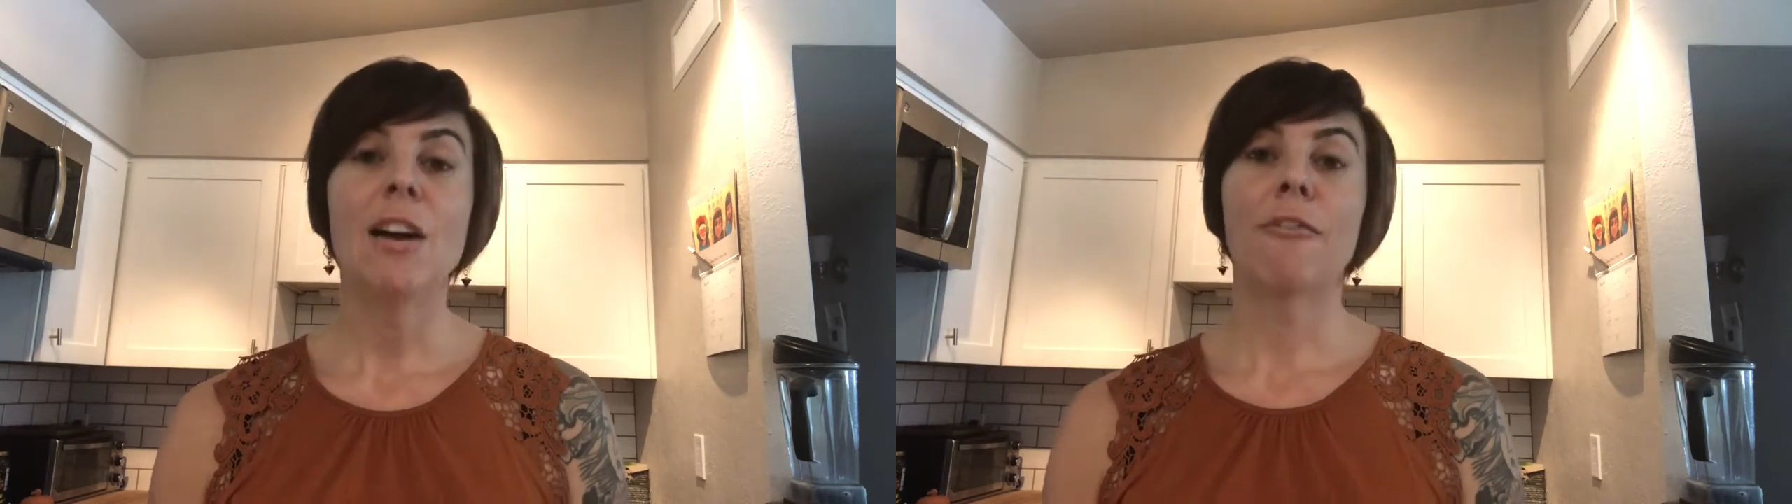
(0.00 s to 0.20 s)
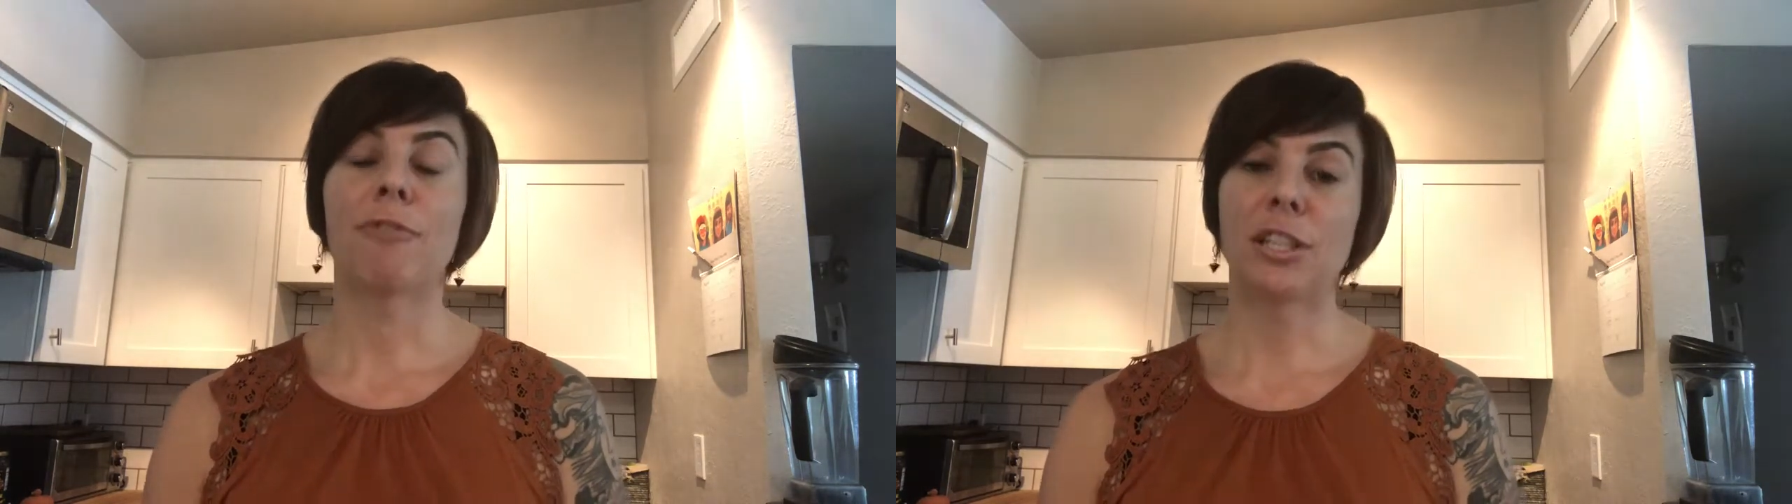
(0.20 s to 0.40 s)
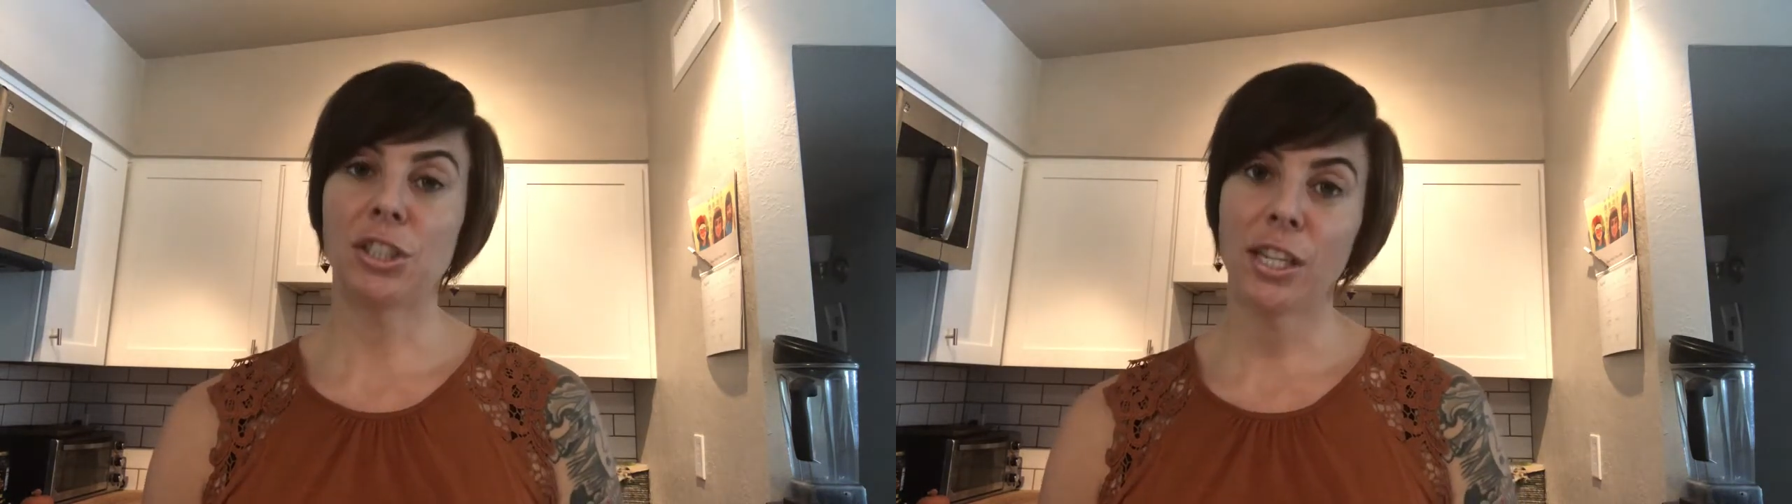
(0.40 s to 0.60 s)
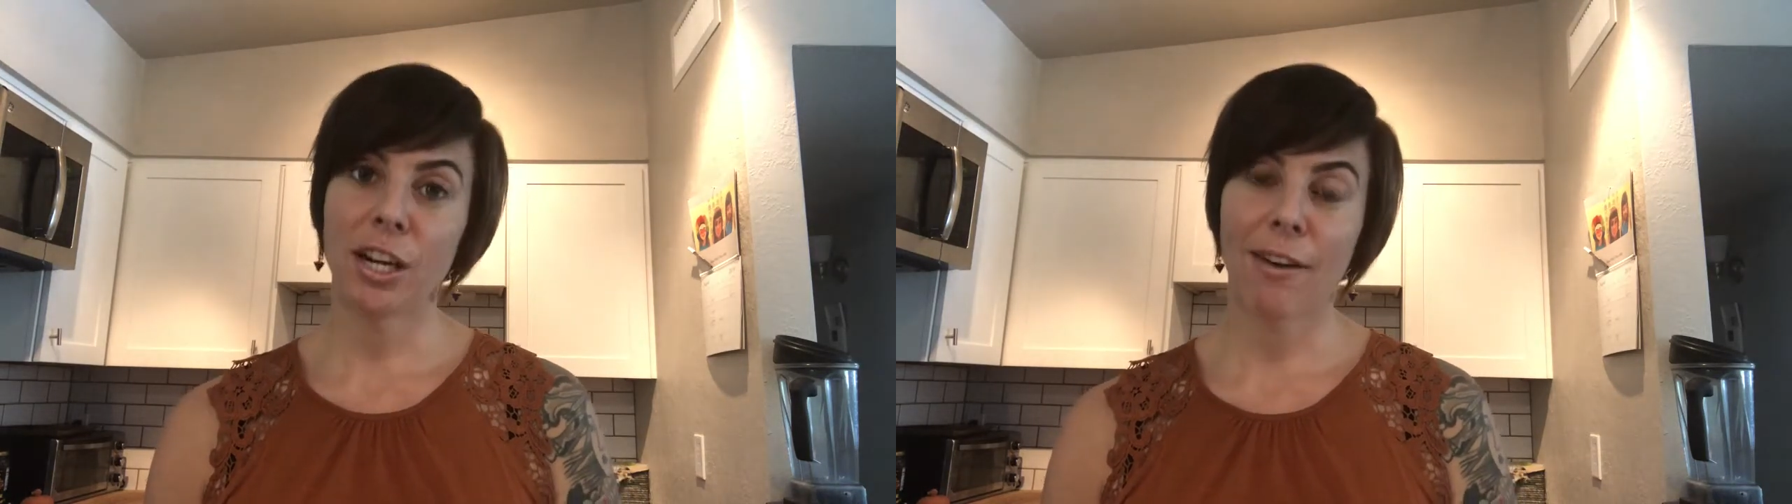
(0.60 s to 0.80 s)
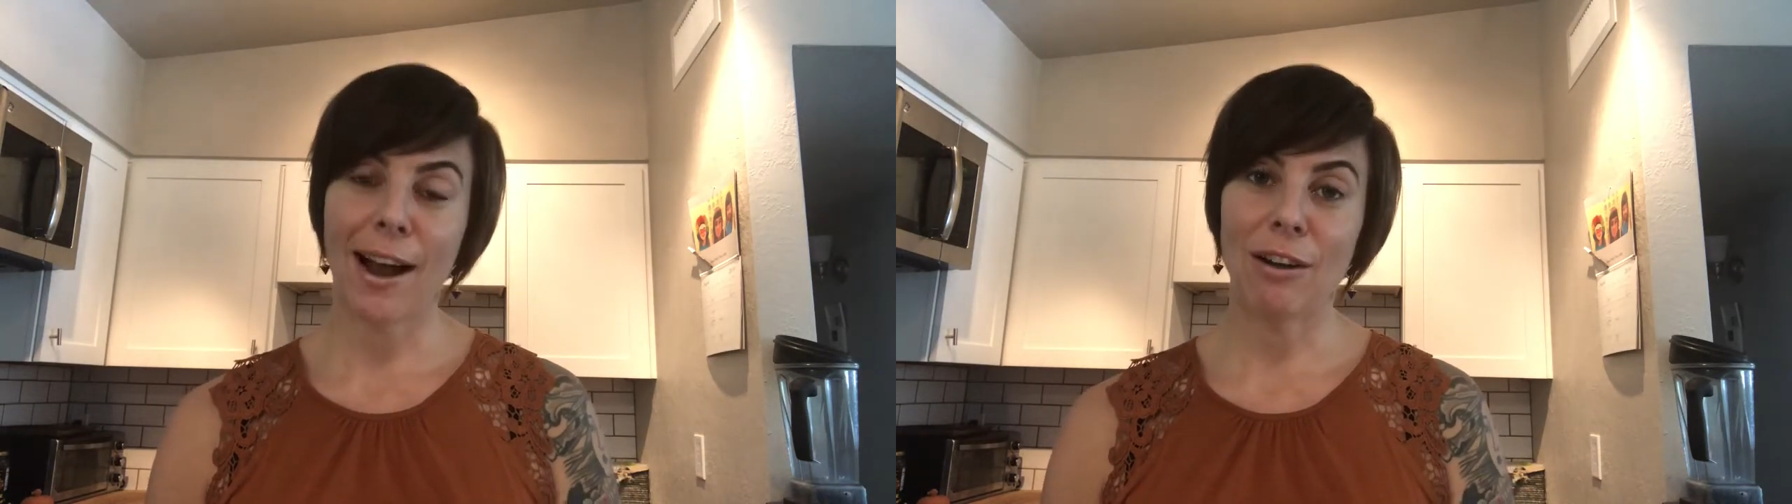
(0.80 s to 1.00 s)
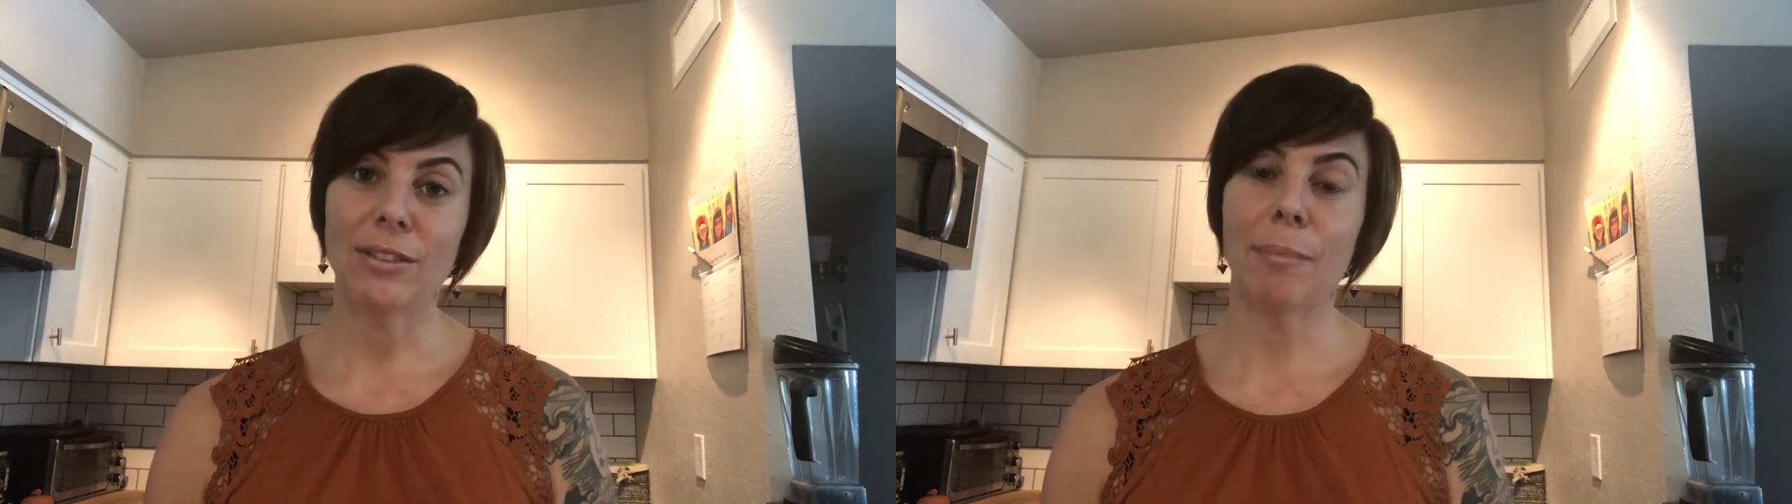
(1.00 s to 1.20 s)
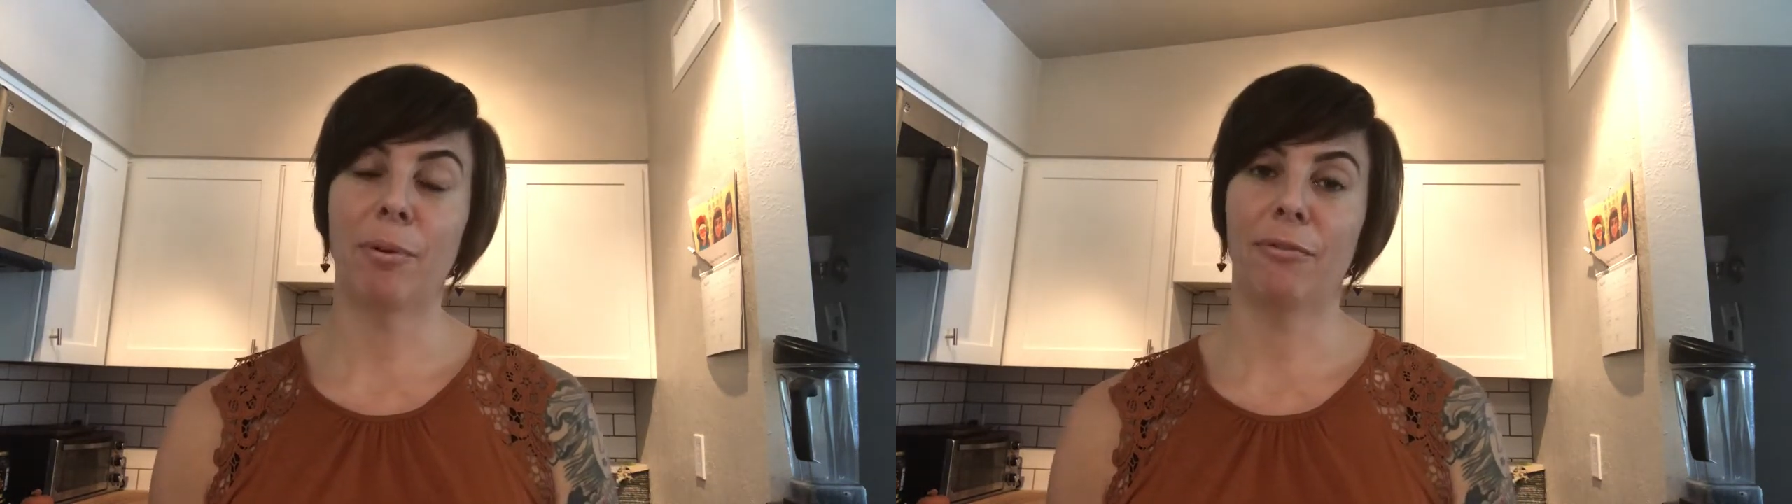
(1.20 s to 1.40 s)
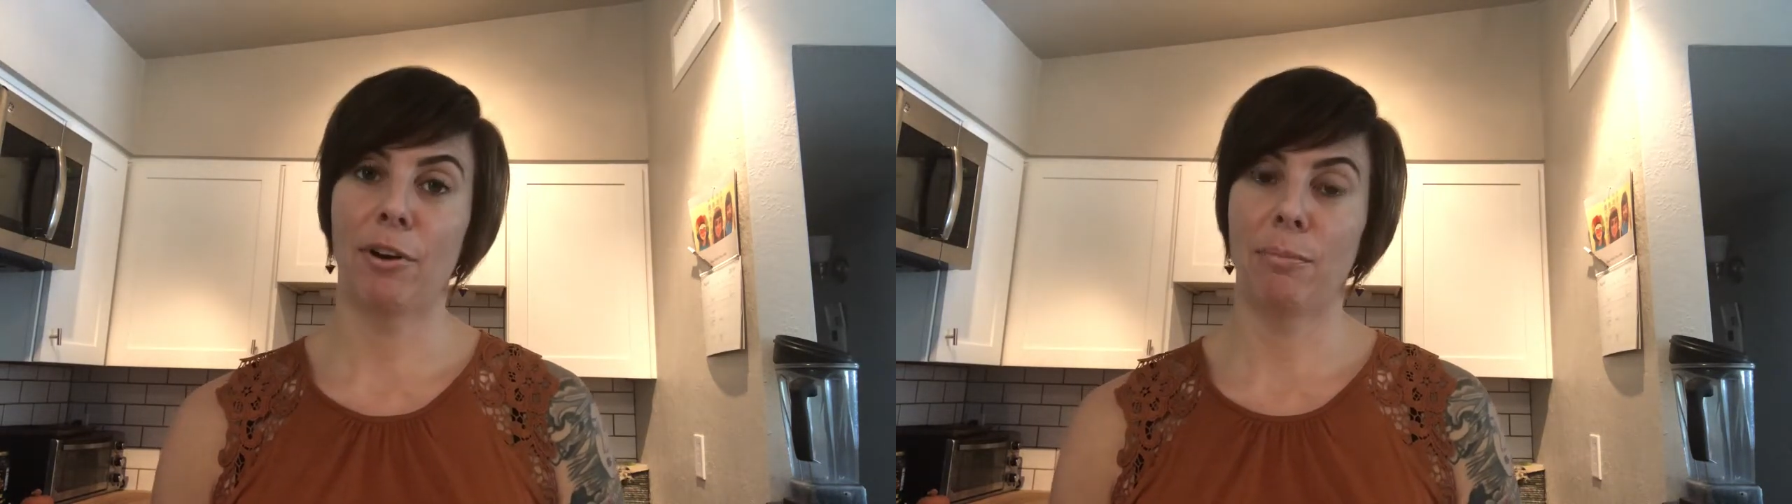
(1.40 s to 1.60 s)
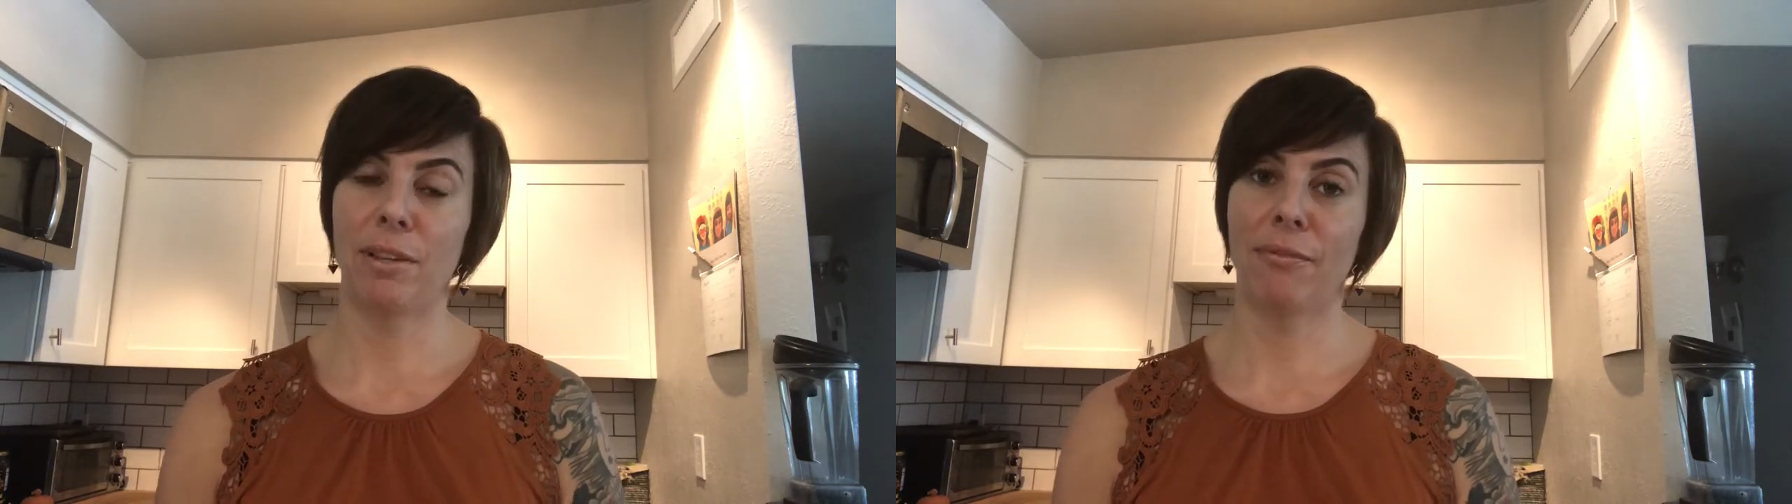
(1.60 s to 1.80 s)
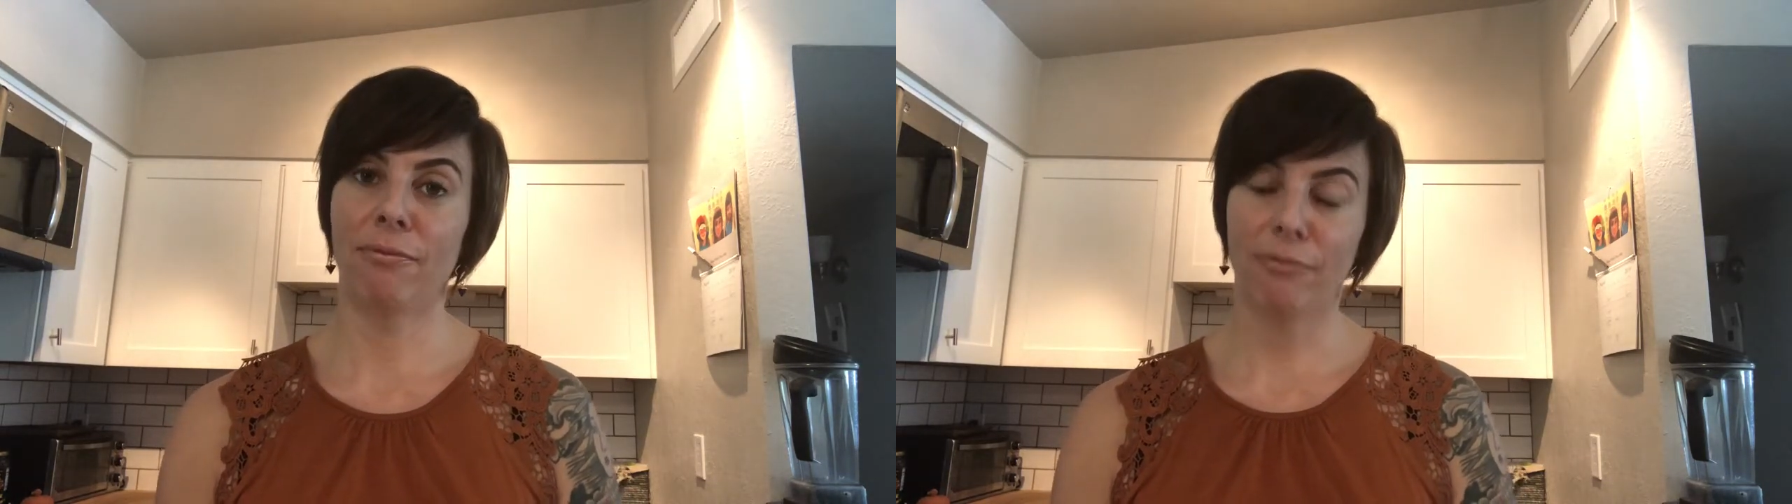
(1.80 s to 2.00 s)
freshly ground, and
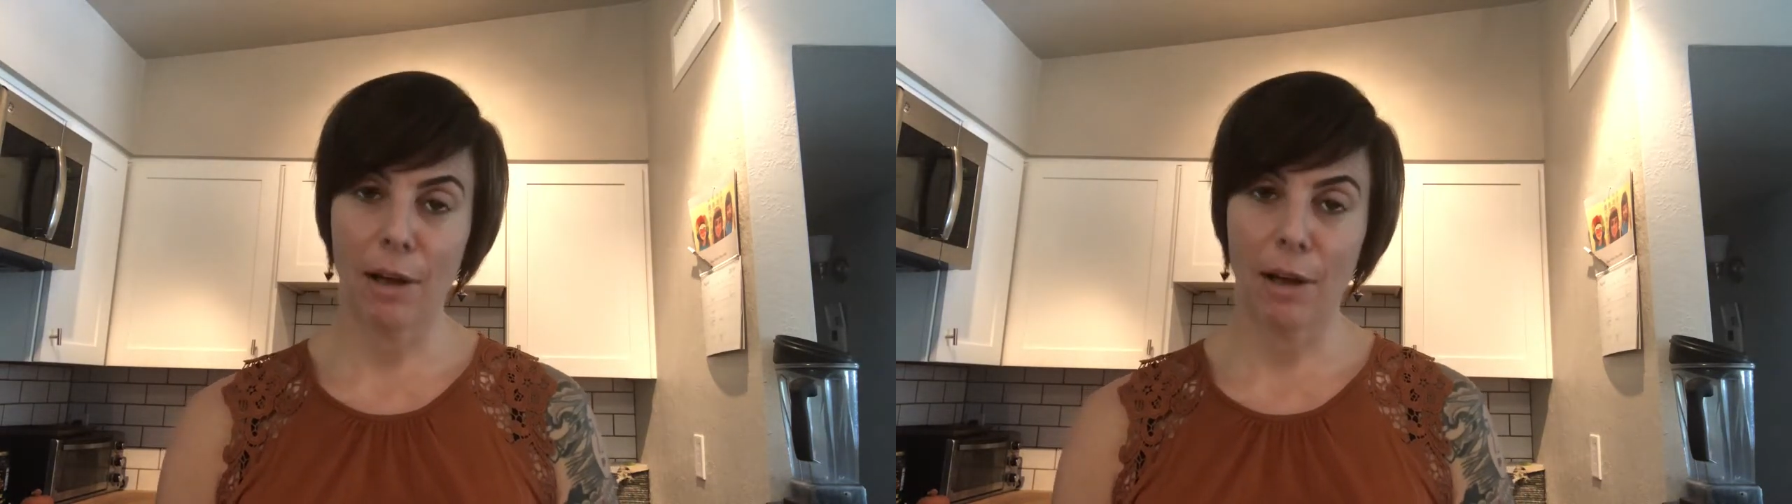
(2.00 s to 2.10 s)
preferably,